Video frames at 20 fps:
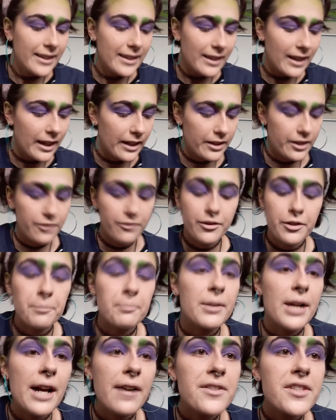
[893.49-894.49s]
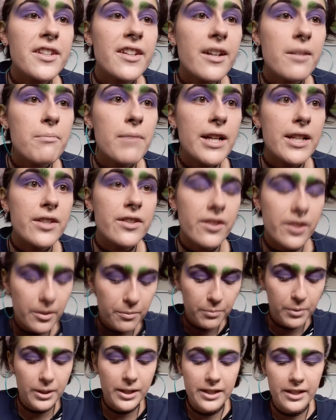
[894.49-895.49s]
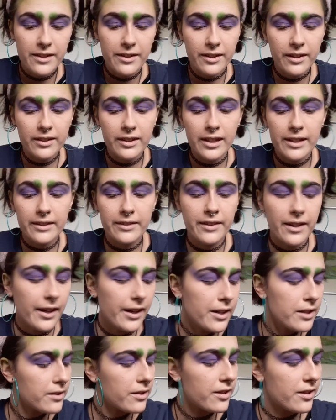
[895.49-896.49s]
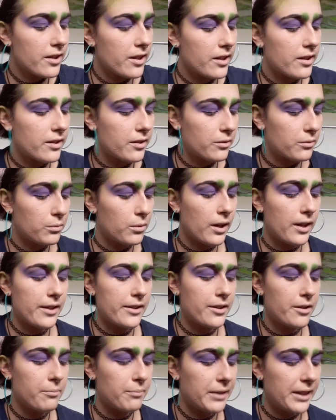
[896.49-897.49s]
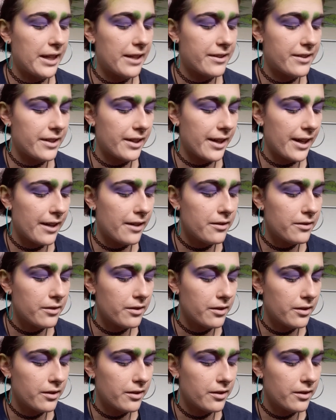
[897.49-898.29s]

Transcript: And if your brows get messed up or anything like that while you're blending out,